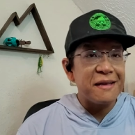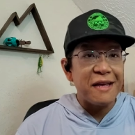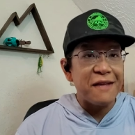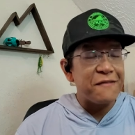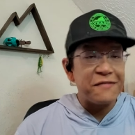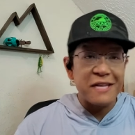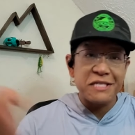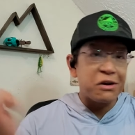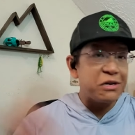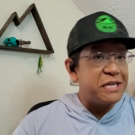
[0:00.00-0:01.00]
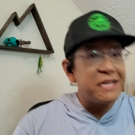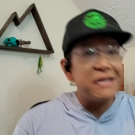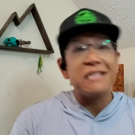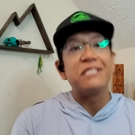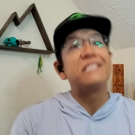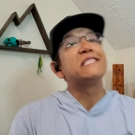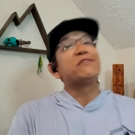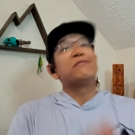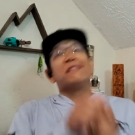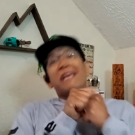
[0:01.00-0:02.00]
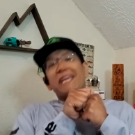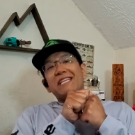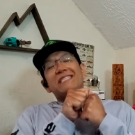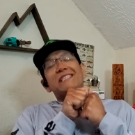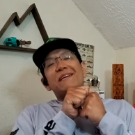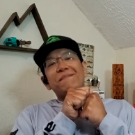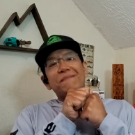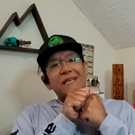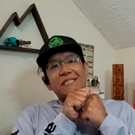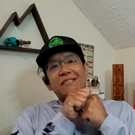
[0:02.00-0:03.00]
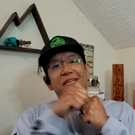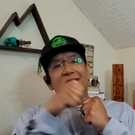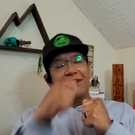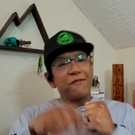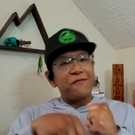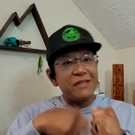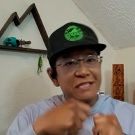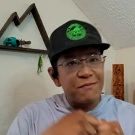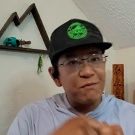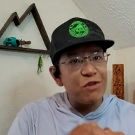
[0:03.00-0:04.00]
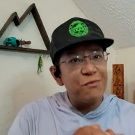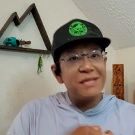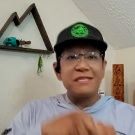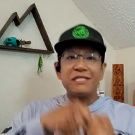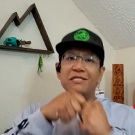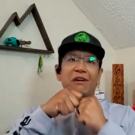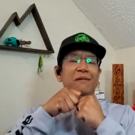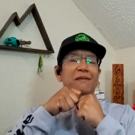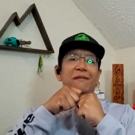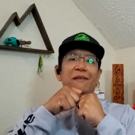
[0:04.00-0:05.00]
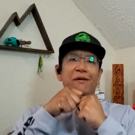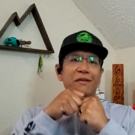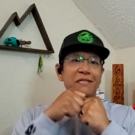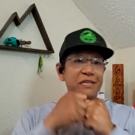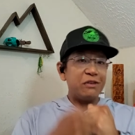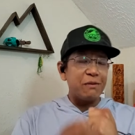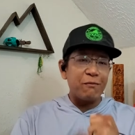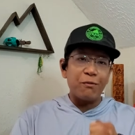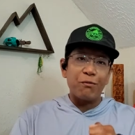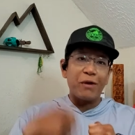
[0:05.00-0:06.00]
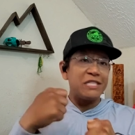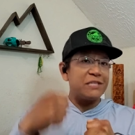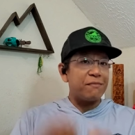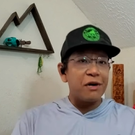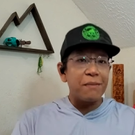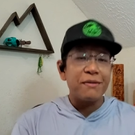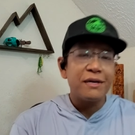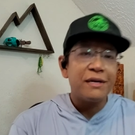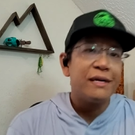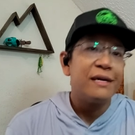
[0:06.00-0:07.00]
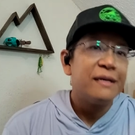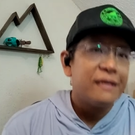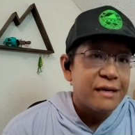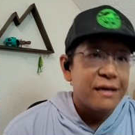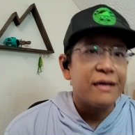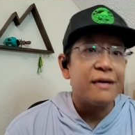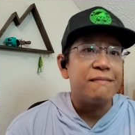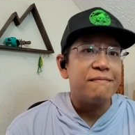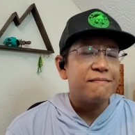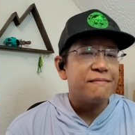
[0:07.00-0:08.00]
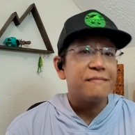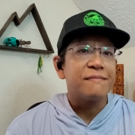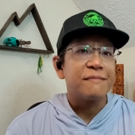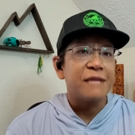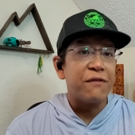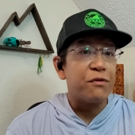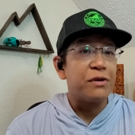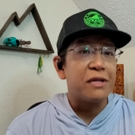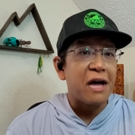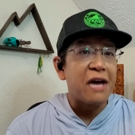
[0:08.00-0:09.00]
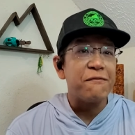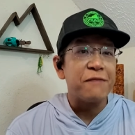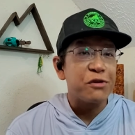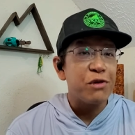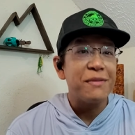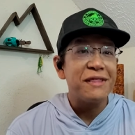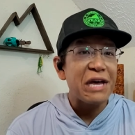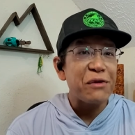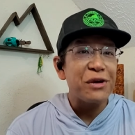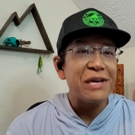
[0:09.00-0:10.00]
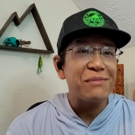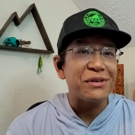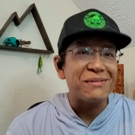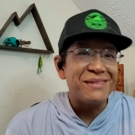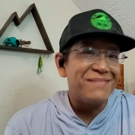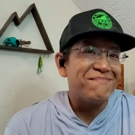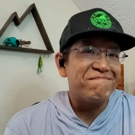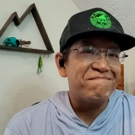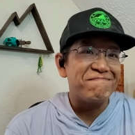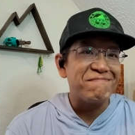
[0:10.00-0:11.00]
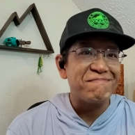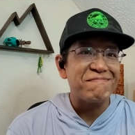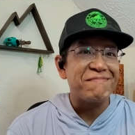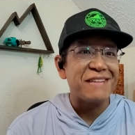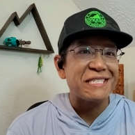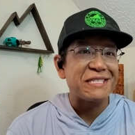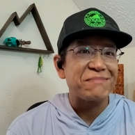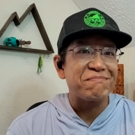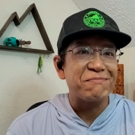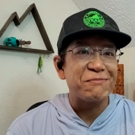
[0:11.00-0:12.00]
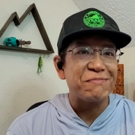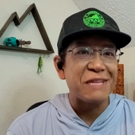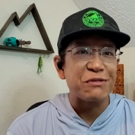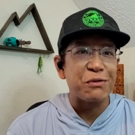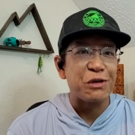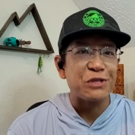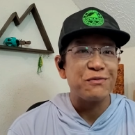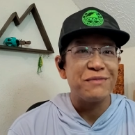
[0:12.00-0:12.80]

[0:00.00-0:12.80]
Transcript: If, if they start digging, I'll just sit there and lay into them until I start feeling some movement, and just start, you know, continue to wrench them up. Um, I ruin a lot of equipment that way, but that's that's what works for